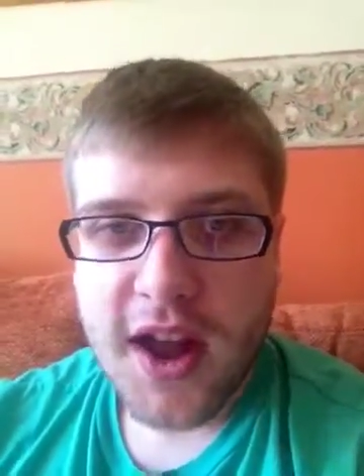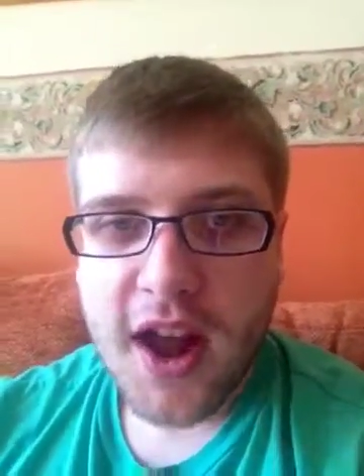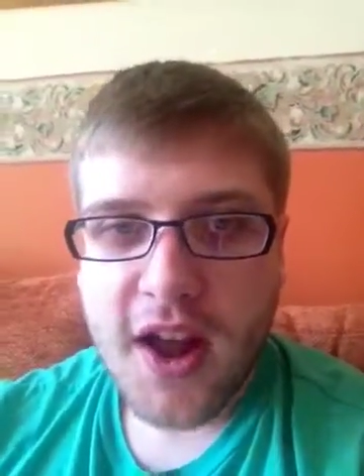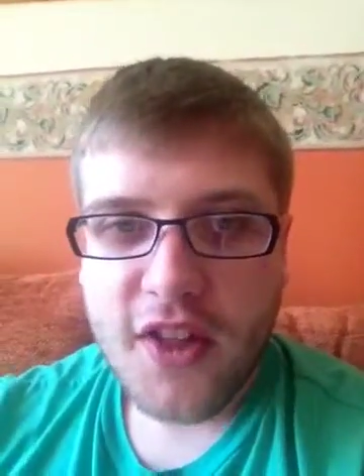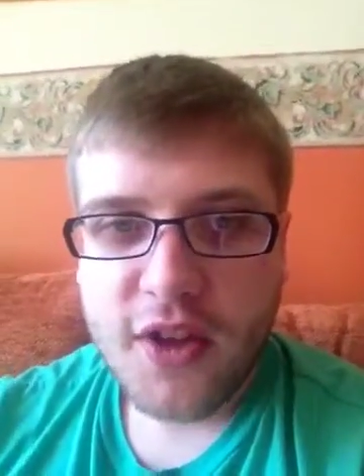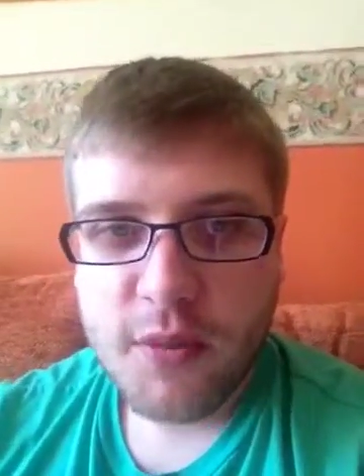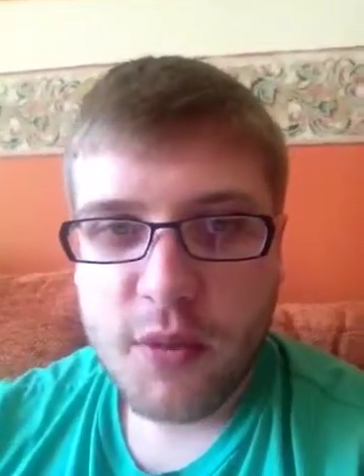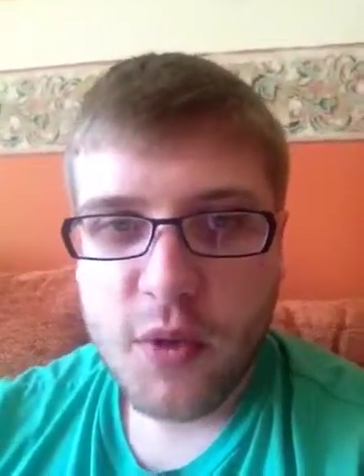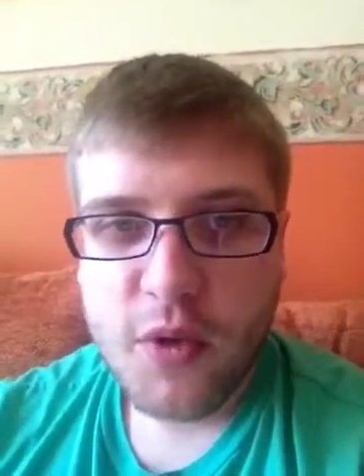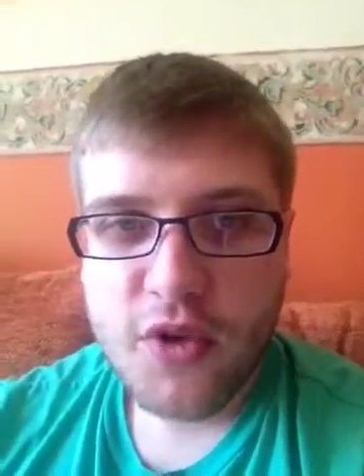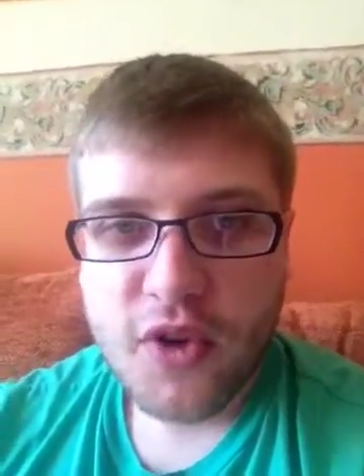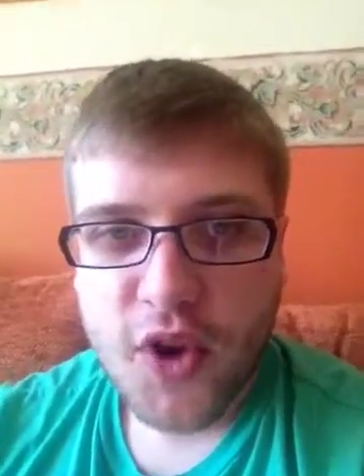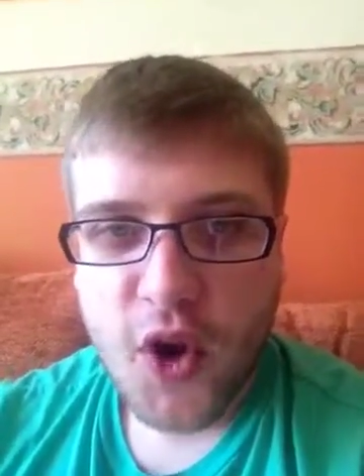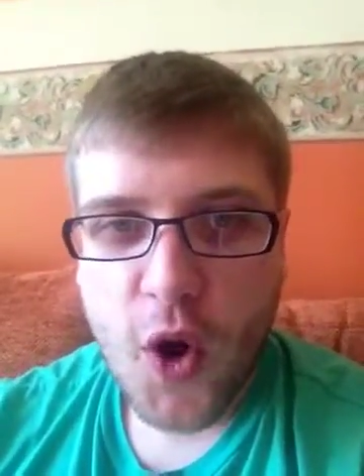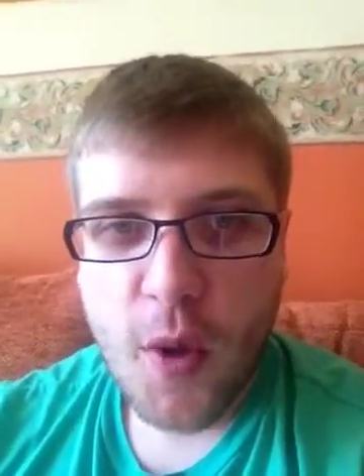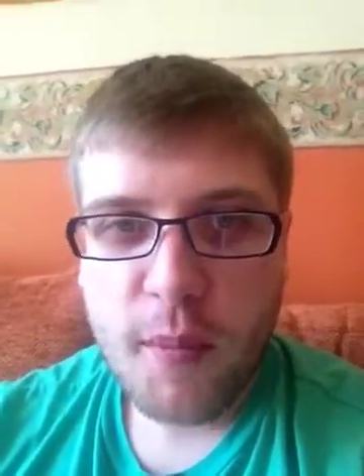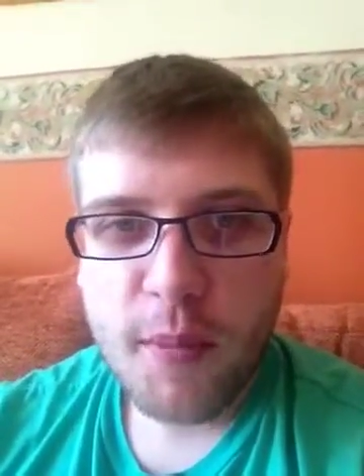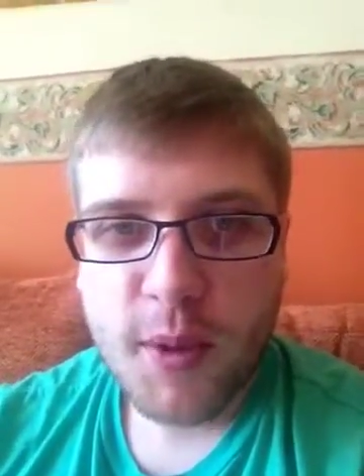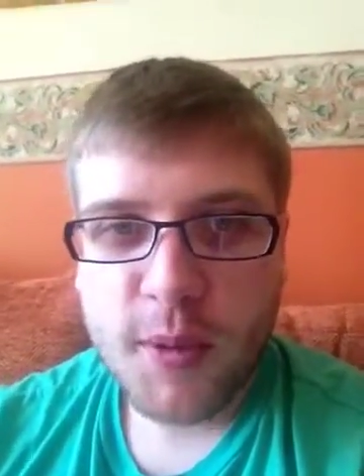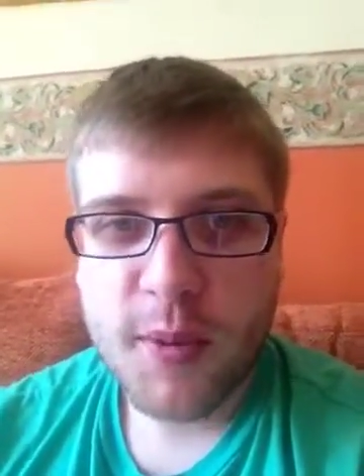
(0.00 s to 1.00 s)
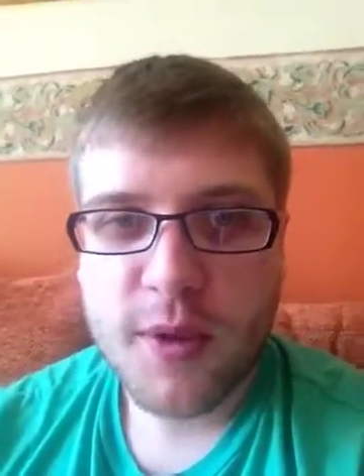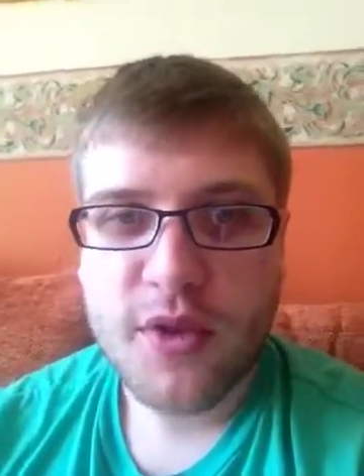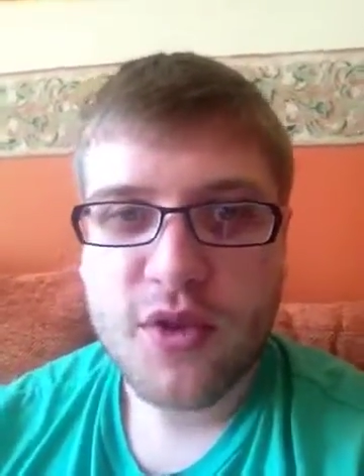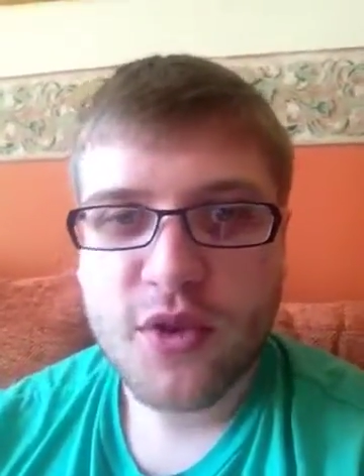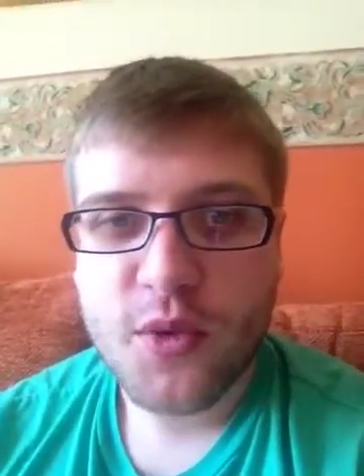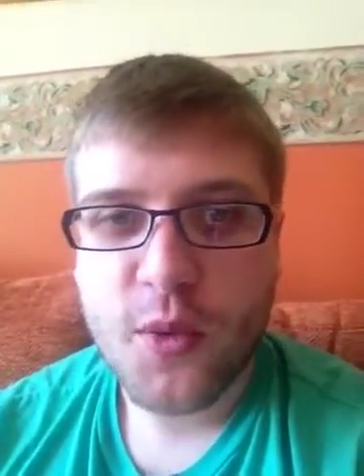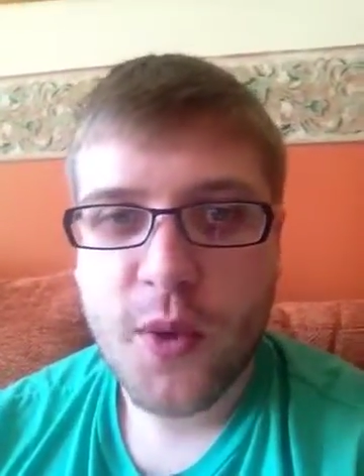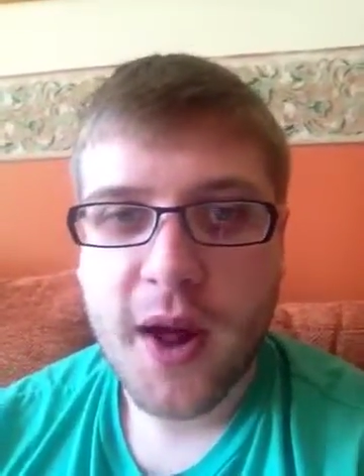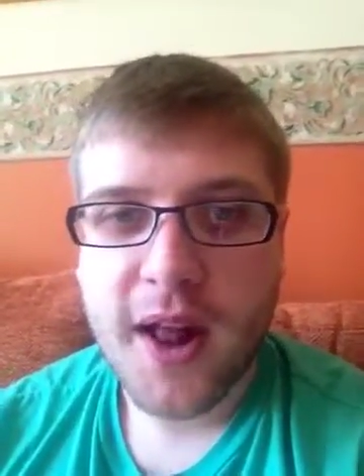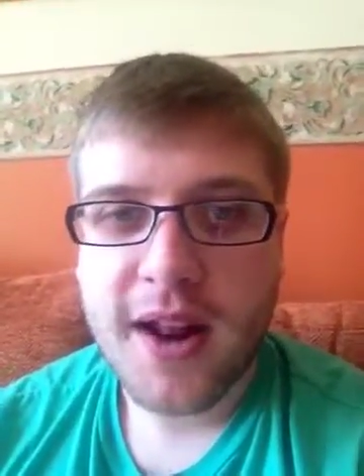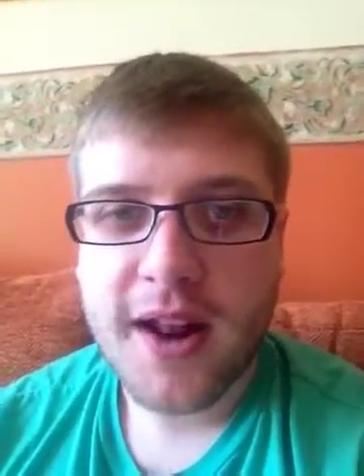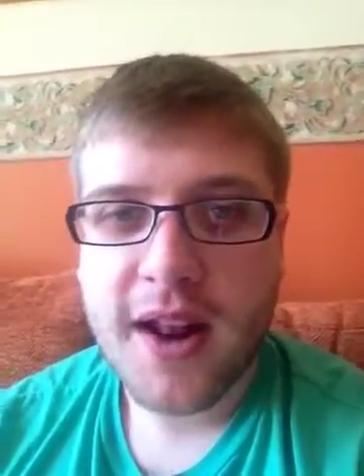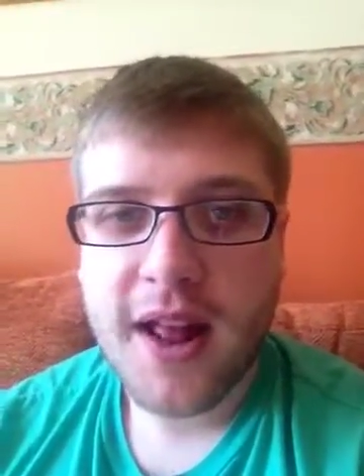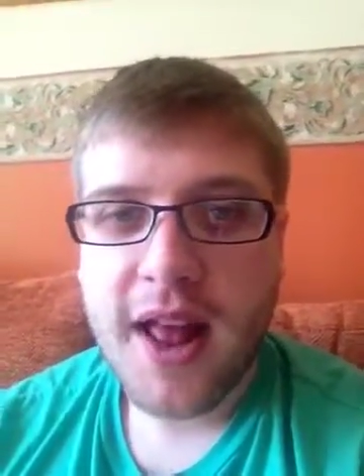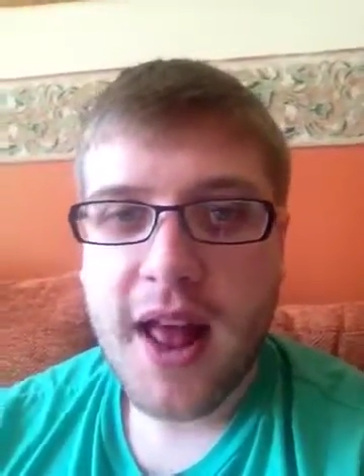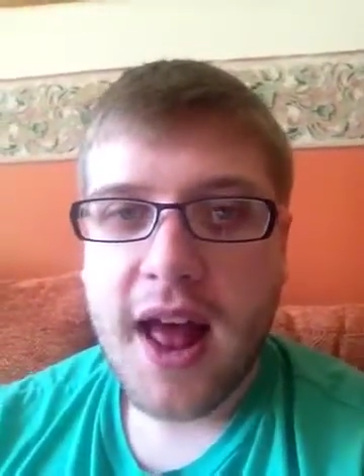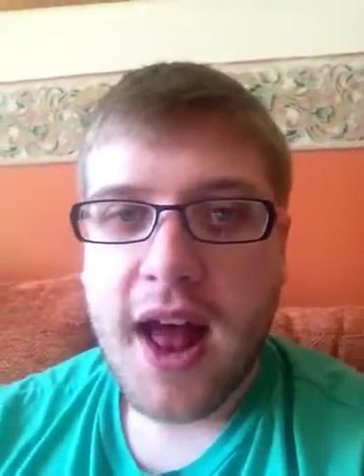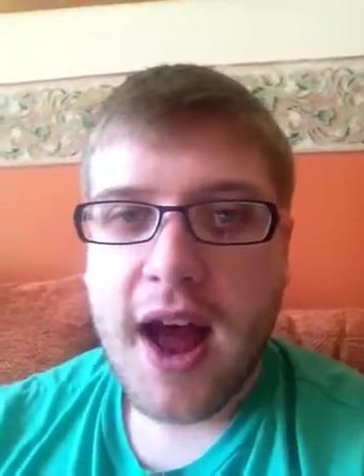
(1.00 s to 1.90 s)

and the music complements so well.